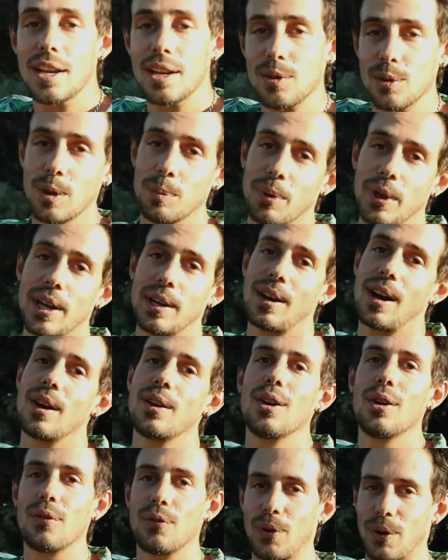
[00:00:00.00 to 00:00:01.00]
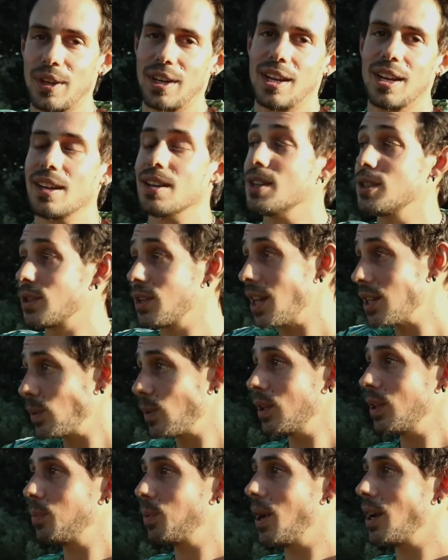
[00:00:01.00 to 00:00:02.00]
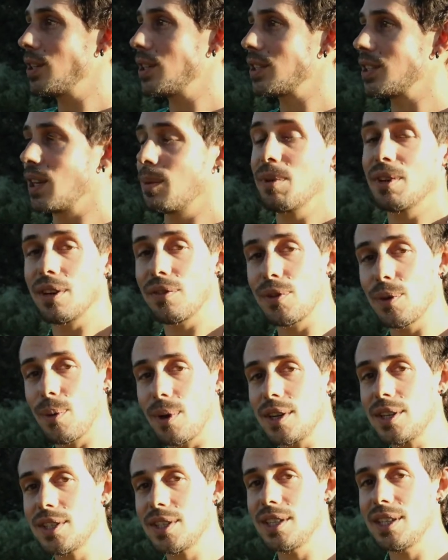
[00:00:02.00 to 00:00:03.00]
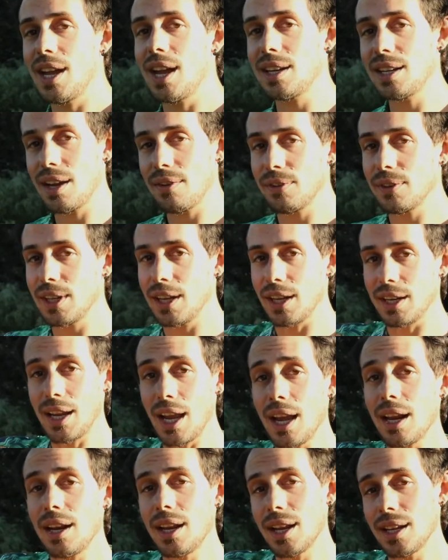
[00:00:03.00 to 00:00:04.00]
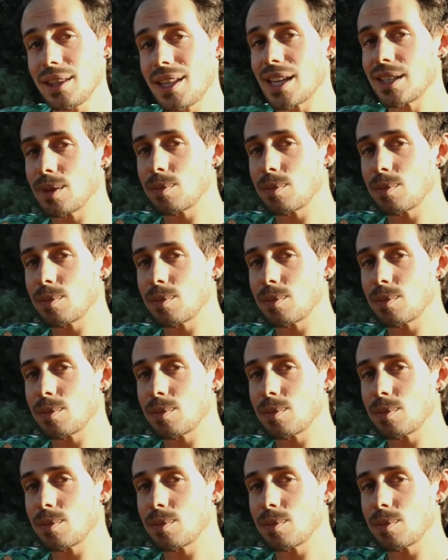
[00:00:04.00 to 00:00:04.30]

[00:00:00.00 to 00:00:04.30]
into a playground for the kid. So that's one of the projects coming. If you wanna see that, definitely, again, hit that